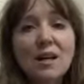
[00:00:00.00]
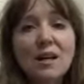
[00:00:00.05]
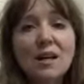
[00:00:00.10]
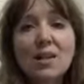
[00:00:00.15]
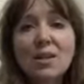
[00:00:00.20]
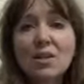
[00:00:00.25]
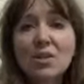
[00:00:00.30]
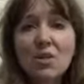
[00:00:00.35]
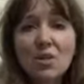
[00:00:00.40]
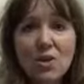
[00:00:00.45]

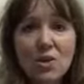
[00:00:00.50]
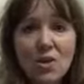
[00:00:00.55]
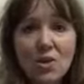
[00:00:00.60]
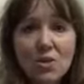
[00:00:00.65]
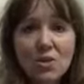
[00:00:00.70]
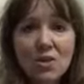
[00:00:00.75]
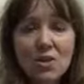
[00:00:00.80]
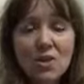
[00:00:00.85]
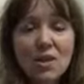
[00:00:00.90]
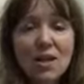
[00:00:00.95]
in the
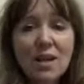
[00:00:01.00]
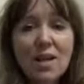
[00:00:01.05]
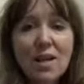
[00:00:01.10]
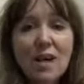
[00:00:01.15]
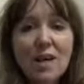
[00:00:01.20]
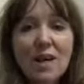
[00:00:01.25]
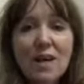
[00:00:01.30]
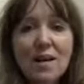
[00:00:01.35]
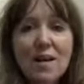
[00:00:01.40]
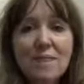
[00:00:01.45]
church,
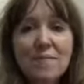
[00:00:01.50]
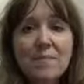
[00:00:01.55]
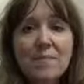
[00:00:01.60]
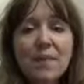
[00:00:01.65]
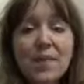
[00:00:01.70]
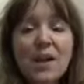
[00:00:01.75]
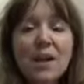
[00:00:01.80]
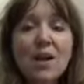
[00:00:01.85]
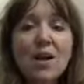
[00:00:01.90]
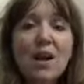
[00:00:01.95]

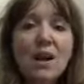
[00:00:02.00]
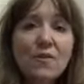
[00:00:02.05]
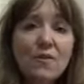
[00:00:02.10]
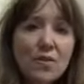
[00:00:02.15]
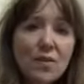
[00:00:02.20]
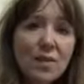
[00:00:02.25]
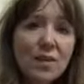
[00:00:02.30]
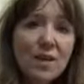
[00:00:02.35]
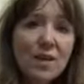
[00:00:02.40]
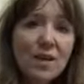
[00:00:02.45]
and
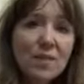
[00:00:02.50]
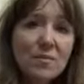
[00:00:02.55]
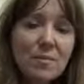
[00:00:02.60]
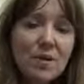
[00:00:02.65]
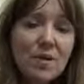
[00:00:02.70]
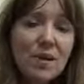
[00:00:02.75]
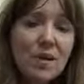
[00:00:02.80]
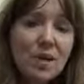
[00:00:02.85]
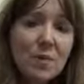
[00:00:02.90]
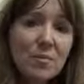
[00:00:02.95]
offer them
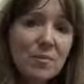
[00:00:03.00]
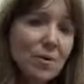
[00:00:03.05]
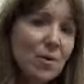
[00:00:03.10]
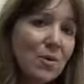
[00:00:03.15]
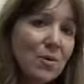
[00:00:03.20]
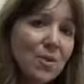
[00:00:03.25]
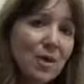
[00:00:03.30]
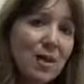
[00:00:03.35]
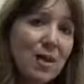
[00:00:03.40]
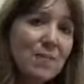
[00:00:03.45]
a
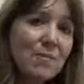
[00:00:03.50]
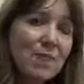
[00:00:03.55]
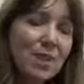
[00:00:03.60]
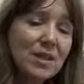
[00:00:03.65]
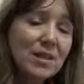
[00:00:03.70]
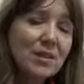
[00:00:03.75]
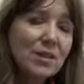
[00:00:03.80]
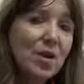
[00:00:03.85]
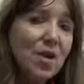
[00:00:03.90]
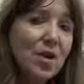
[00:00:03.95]
program
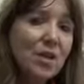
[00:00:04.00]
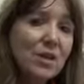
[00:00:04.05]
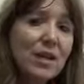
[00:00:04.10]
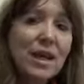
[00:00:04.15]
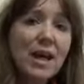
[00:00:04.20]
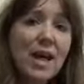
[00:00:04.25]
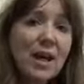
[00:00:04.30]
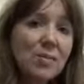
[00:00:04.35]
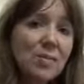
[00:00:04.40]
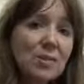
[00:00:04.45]
that's called
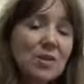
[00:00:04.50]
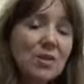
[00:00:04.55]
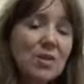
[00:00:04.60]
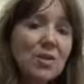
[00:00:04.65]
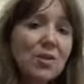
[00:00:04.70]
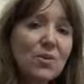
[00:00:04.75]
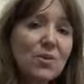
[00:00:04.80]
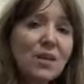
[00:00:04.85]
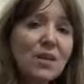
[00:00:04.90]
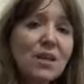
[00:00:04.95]

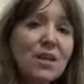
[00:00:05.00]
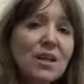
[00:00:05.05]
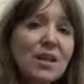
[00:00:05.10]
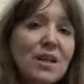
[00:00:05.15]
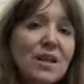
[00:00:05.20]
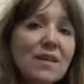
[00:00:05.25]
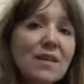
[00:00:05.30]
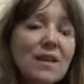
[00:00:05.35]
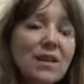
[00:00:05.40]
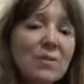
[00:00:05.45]
Capstone
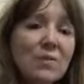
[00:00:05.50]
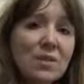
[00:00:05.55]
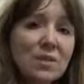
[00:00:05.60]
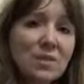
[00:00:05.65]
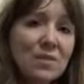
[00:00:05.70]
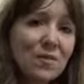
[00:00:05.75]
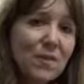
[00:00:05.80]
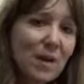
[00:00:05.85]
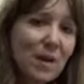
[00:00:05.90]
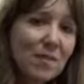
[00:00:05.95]
that was
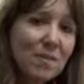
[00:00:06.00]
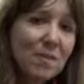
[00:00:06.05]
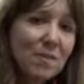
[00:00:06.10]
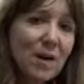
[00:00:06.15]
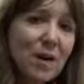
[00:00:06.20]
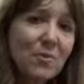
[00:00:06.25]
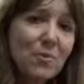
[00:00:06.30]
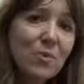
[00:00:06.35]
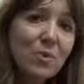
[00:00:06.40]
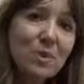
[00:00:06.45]
developed
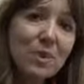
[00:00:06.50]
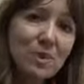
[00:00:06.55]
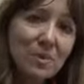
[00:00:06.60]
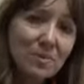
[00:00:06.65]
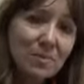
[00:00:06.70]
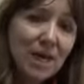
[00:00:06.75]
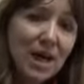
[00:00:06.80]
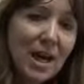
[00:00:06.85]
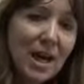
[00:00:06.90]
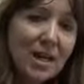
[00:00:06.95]
by World
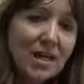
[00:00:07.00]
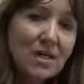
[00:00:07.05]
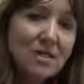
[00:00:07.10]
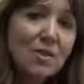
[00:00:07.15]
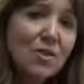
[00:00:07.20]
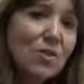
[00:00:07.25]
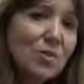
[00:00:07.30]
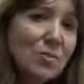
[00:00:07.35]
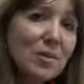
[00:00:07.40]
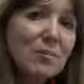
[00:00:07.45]
Impact's
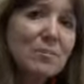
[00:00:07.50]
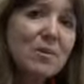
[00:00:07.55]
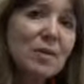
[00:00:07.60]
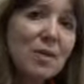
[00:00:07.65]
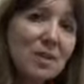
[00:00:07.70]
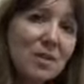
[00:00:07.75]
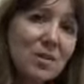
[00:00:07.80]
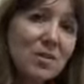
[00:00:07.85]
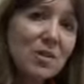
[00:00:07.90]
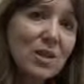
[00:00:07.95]
Urban
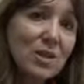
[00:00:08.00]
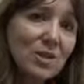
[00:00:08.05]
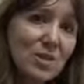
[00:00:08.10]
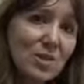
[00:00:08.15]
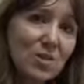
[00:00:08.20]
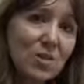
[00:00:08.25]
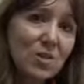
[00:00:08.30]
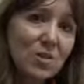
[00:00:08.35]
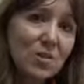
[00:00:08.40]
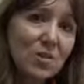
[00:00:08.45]
Ministry
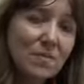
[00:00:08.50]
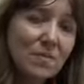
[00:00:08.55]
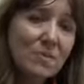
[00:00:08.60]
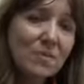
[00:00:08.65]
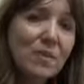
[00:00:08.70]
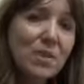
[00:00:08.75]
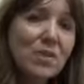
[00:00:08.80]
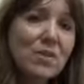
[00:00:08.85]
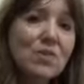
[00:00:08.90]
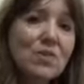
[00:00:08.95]
Institute.
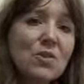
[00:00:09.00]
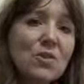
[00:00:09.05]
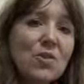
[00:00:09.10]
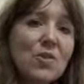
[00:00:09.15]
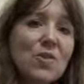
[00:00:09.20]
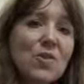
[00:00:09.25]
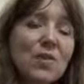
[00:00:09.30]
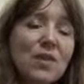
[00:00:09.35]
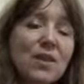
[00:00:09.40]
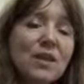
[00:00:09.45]

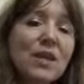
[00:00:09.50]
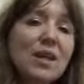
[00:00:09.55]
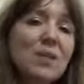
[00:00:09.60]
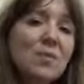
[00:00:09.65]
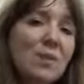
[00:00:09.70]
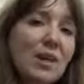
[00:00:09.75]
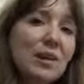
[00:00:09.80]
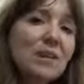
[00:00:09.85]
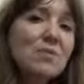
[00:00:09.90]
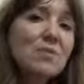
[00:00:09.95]
So the
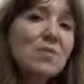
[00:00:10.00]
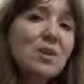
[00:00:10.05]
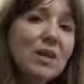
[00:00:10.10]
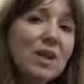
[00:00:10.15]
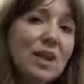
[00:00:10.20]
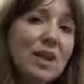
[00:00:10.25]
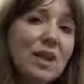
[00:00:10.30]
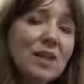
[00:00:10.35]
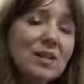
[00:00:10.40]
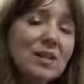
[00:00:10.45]
inmates will
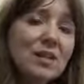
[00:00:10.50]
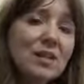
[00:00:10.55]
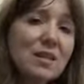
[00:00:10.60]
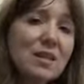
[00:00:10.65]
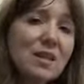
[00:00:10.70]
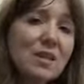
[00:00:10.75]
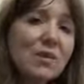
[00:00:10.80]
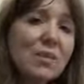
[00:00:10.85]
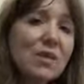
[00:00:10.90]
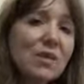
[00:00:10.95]
get
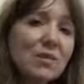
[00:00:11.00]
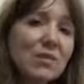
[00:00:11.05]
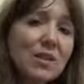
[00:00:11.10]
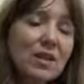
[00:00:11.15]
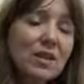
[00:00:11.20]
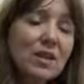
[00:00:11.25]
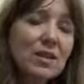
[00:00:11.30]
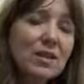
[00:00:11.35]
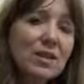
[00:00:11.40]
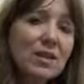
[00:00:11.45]
the
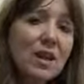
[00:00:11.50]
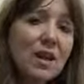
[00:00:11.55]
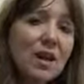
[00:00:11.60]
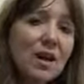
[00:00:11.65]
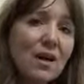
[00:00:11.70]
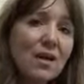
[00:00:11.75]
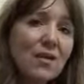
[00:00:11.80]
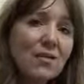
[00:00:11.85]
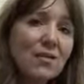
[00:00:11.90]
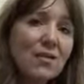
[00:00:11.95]
equivalent
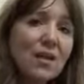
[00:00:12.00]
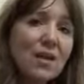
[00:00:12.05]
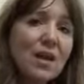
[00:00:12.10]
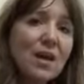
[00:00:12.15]
of